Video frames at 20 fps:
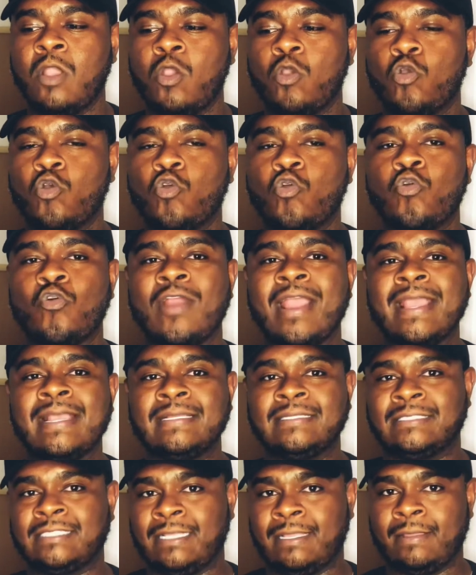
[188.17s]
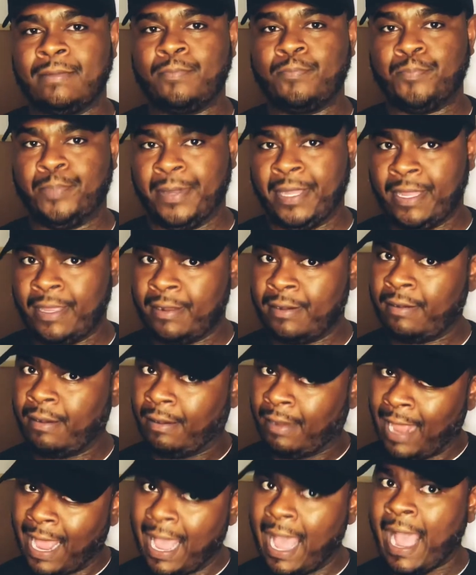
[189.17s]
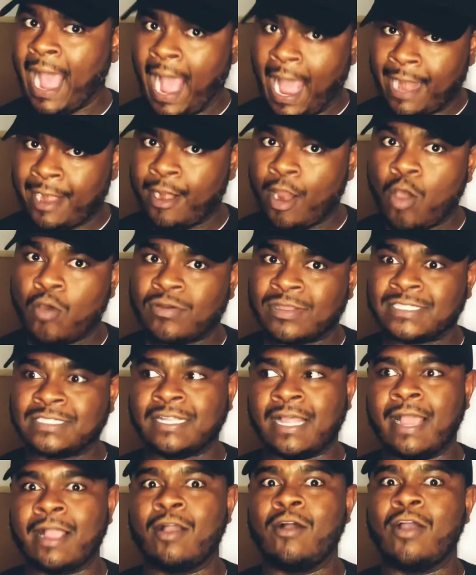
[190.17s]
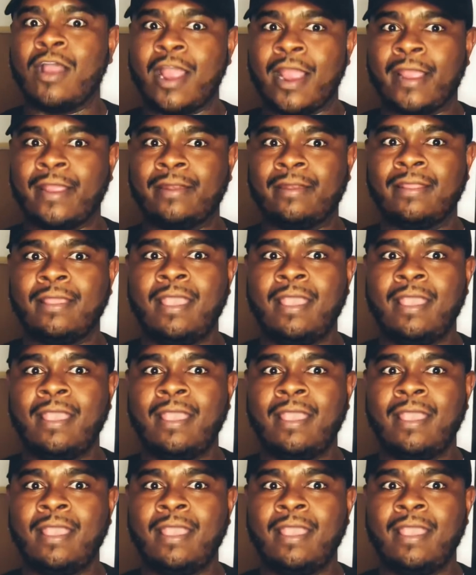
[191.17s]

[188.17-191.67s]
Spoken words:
crazy. But I noticed, like, all right,